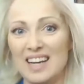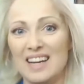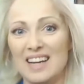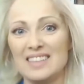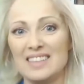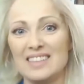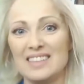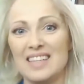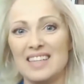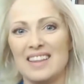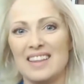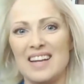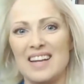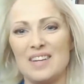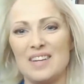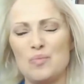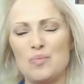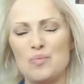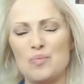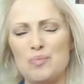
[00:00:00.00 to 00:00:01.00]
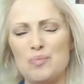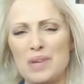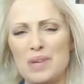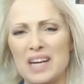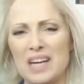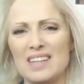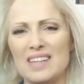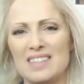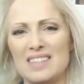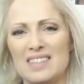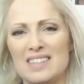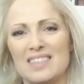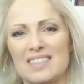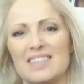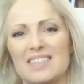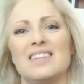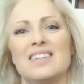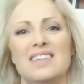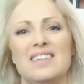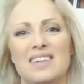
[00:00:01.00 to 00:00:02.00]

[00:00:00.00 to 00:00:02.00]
And then it's like the biggest